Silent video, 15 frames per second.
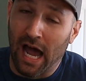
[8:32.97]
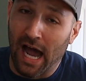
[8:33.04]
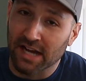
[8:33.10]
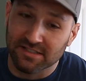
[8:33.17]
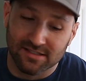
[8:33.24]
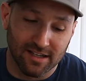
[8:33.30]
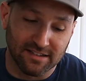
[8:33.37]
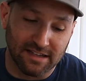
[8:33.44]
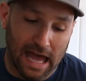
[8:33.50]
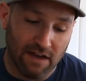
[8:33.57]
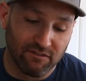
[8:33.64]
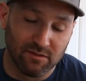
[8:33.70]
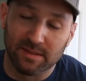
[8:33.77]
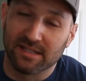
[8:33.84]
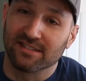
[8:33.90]
I just like to
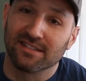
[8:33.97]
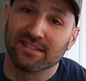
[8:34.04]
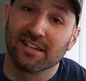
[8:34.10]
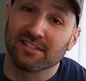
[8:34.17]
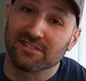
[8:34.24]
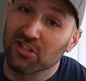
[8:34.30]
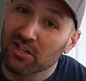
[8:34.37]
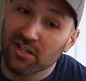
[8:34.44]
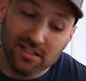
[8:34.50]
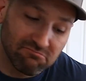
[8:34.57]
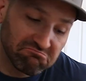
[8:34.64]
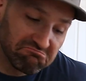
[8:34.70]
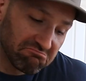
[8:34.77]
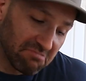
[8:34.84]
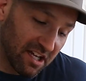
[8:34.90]
have it because it tastes good,